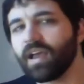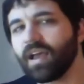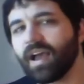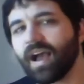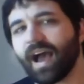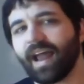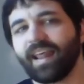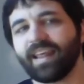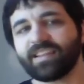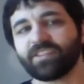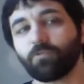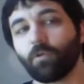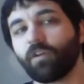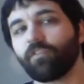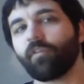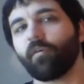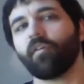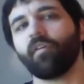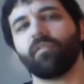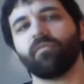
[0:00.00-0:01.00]
And it's one
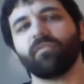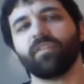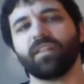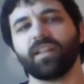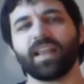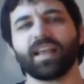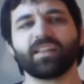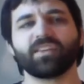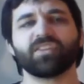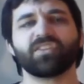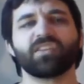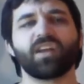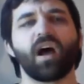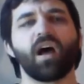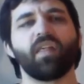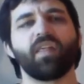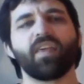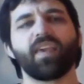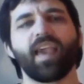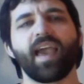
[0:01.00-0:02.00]
from near the start of
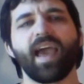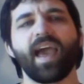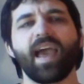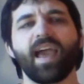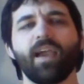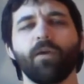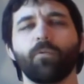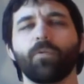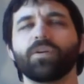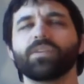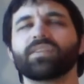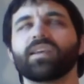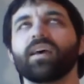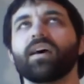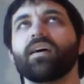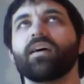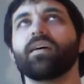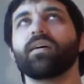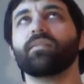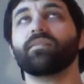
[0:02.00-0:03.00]
the year. It was
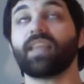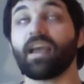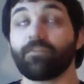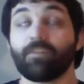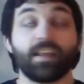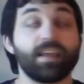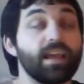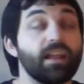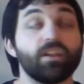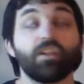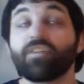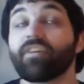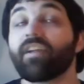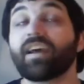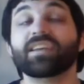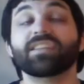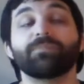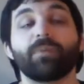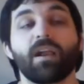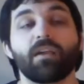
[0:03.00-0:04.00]
definitely another
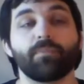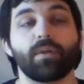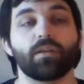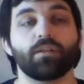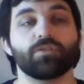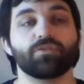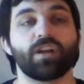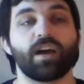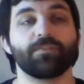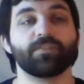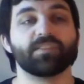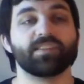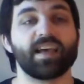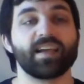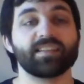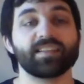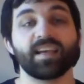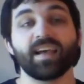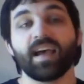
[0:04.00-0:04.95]
experimental draft set.